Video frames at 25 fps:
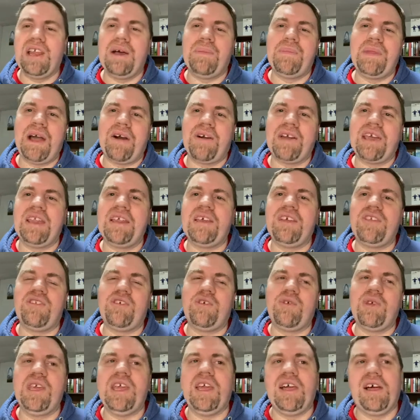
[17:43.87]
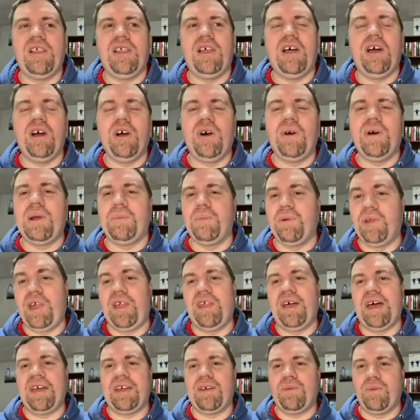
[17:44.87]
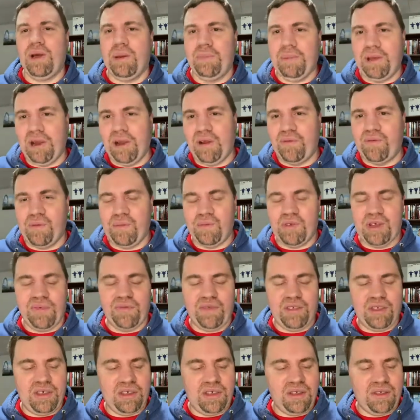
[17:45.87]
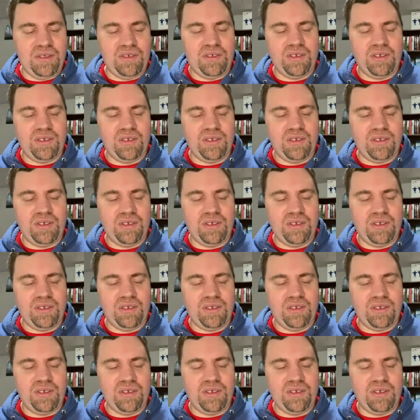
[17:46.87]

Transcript: I'm now getting into ELO, and I'm really liking what I'm hearing from Jeff Lynne.